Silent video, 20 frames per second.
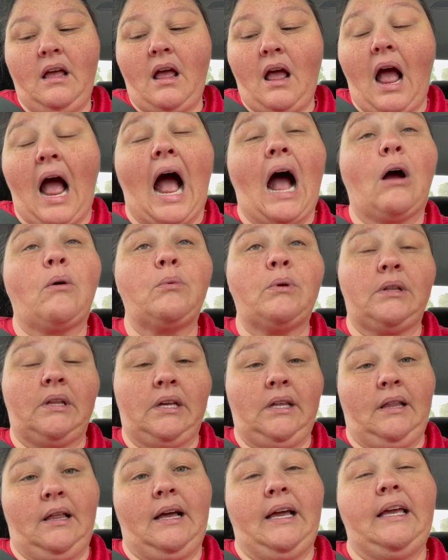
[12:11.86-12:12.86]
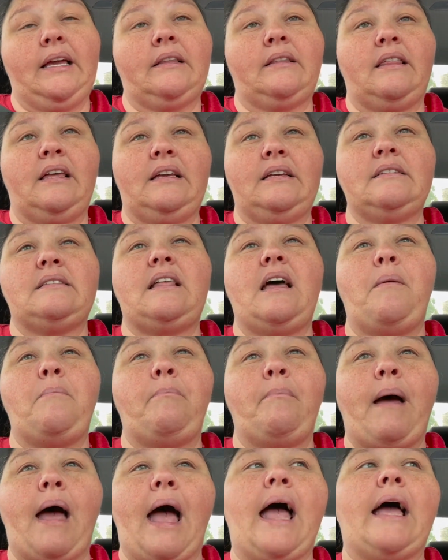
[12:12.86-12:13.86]
I really like, things that
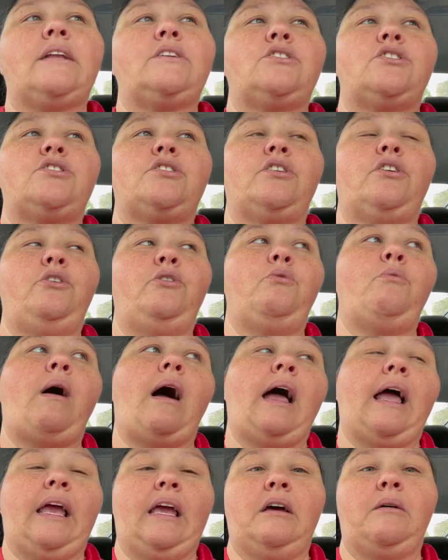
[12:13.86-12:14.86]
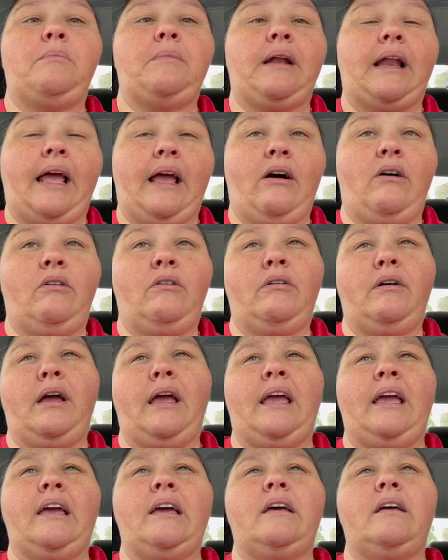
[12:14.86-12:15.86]
match who I am now
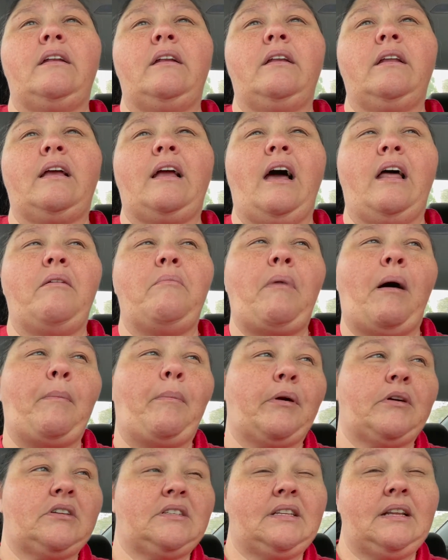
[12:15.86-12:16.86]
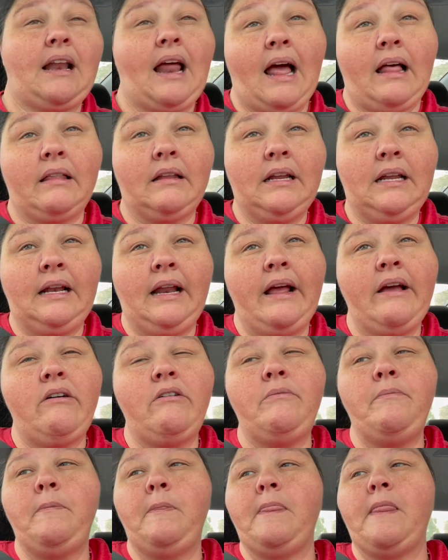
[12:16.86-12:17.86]
and kind of my personality
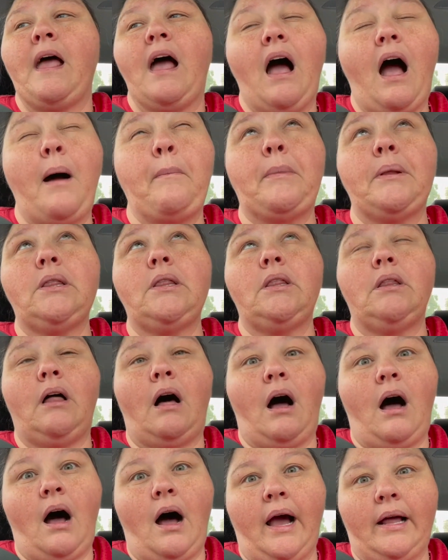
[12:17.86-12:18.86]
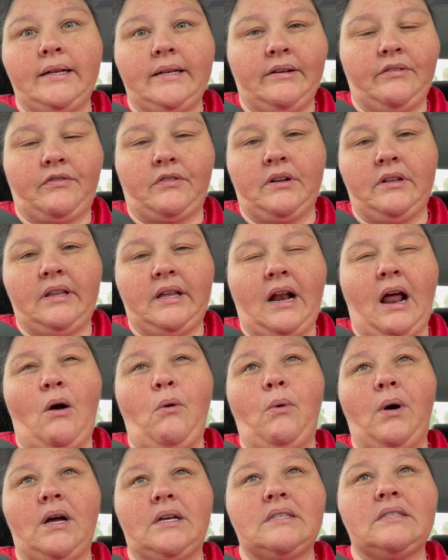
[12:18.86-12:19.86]
now. I'm a lot different than I
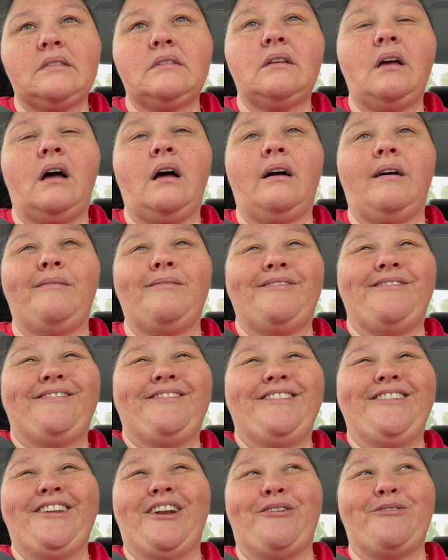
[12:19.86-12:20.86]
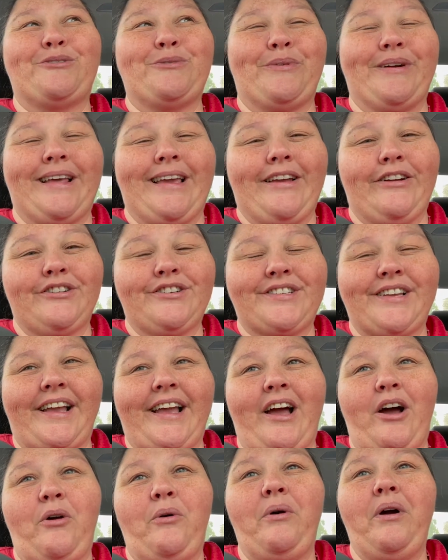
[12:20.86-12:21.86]
was, 20 years
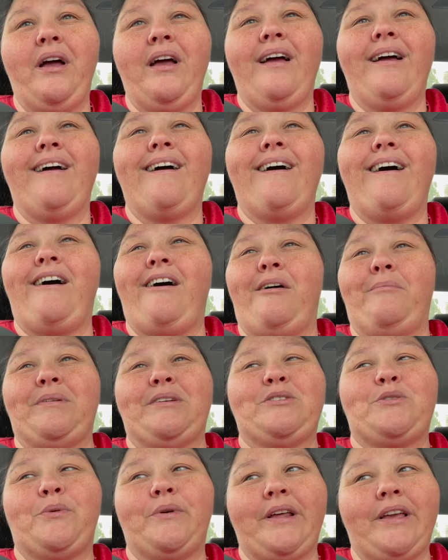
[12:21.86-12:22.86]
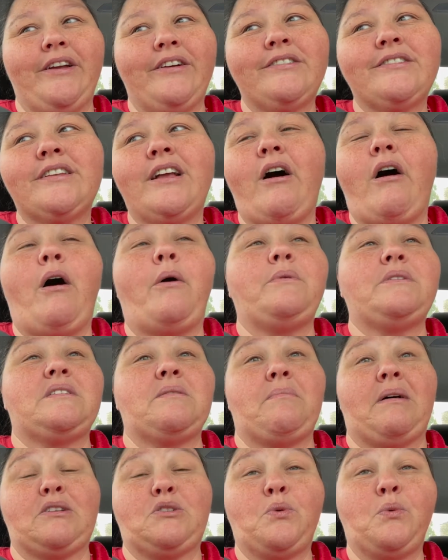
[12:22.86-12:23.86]
ago. I mean, 20 years ago, I was
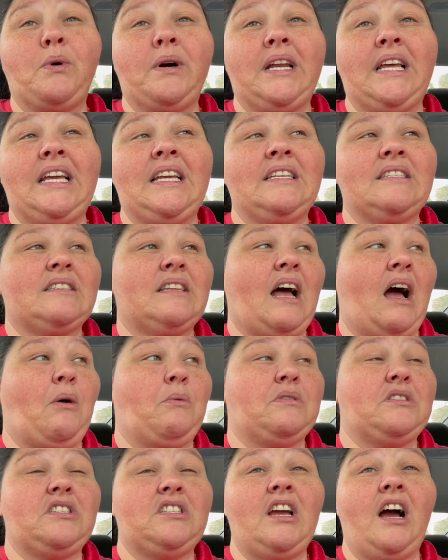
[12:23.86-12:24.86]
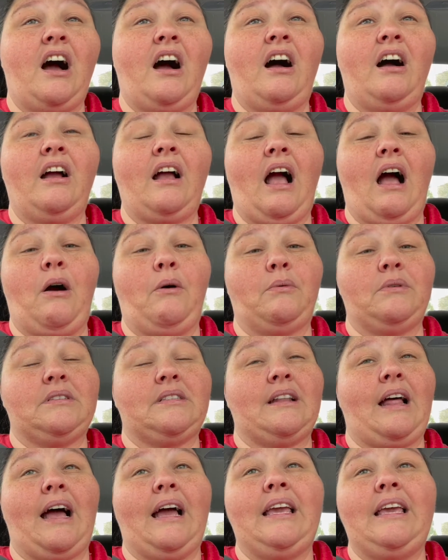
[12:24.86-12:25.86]
in my 20s. I was young. I
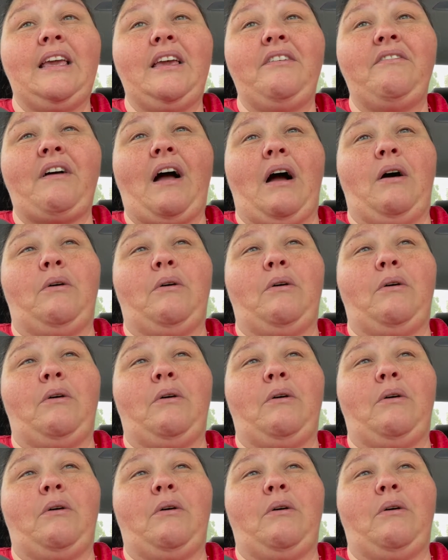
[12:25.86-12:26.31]
was naive.